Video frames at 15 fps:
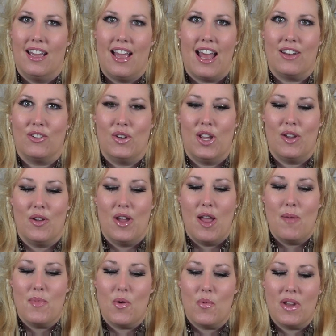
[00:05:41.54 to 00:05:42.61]
I don't know.
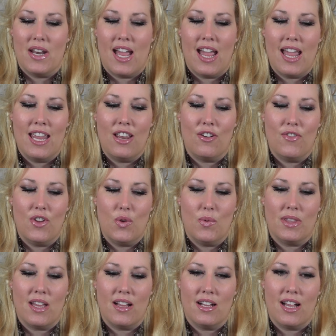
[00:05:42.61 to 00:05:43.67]
But when I interviewed
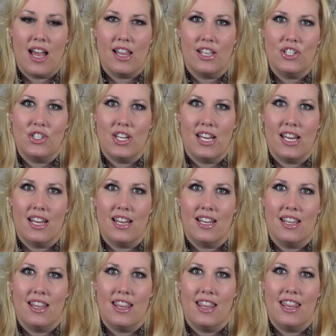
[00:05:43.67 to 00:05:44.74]
with oncology,
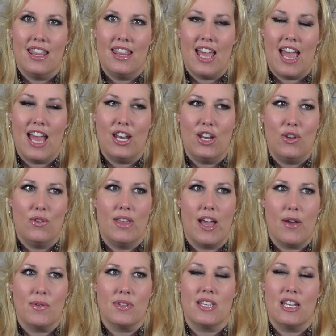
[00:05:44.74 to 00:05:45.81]
I knew
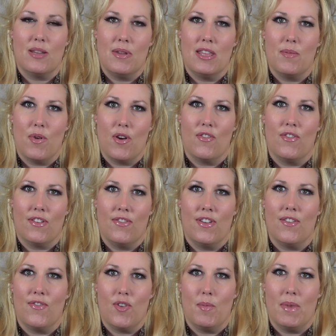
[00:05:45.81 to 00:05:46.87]
that was going to be the perfect
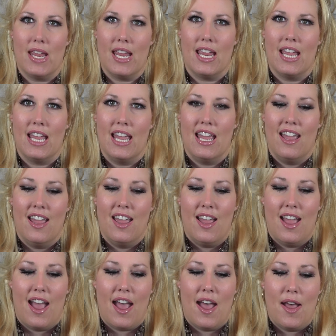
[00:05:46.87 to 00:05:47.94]
fit for me.
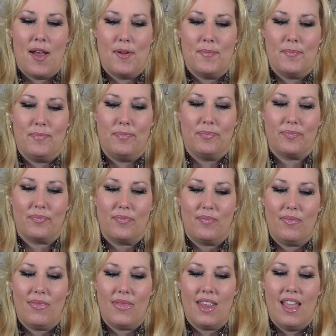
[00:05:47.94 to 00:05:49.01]

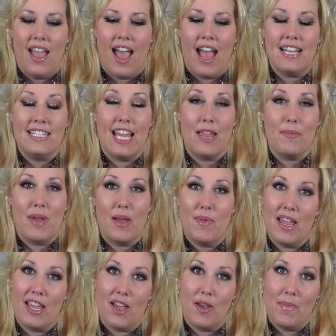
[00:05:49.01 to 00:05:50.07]
I take my
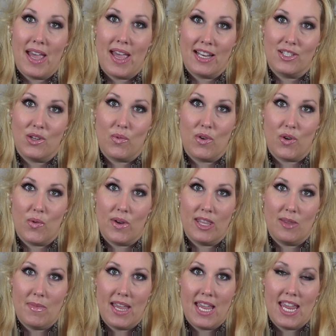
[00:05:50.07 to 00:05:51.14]
makeup bag to work
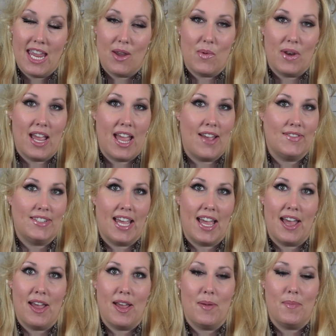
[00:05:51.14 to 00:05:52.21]
with me, and when I have
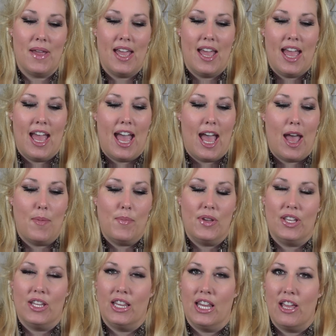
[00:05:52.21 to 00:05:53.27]
time, I'm
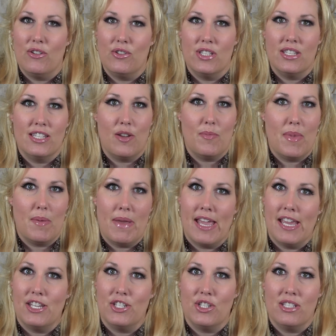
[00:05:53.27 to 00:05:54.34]
putting lotions on my
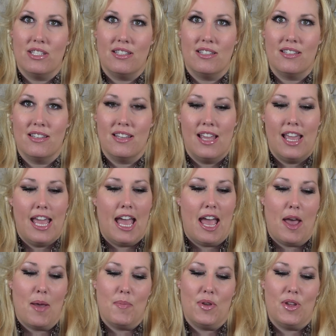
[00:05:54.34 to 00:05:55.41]
patients.
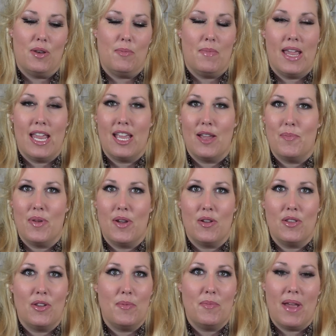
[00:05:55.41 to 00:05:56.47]
I'm putting makeup
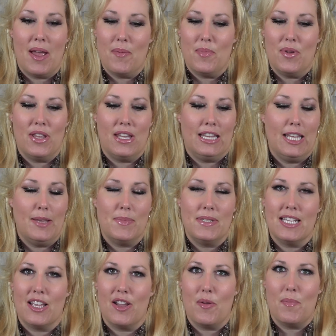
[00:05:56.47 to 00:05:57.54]
on them. I'm putting
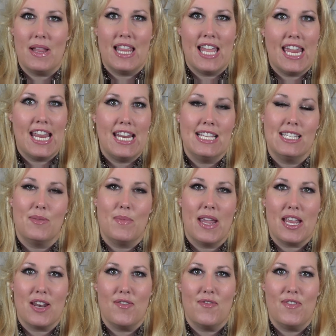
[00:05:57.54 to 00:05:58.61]
lipstick on my ladies and
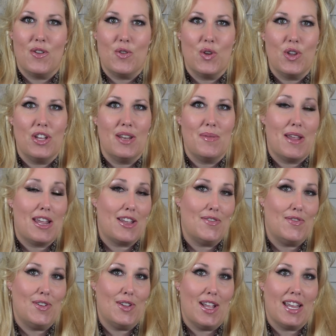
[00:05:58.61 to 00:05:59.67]
making them feel good and making
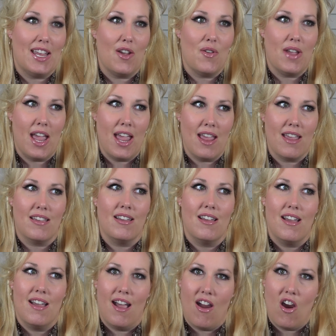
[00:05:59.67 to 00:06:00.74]
them feel like, okay,
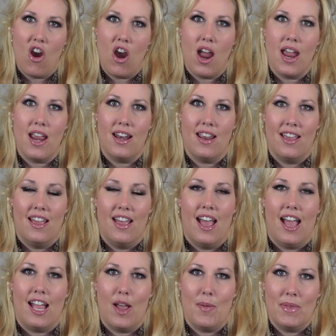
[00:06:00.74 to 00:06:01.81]
all right,
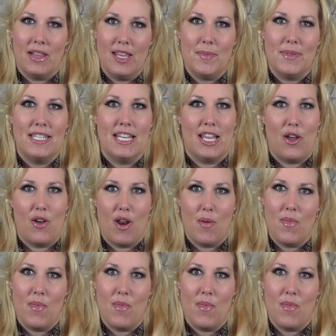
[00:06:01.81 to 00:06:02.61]
got my lipstick on.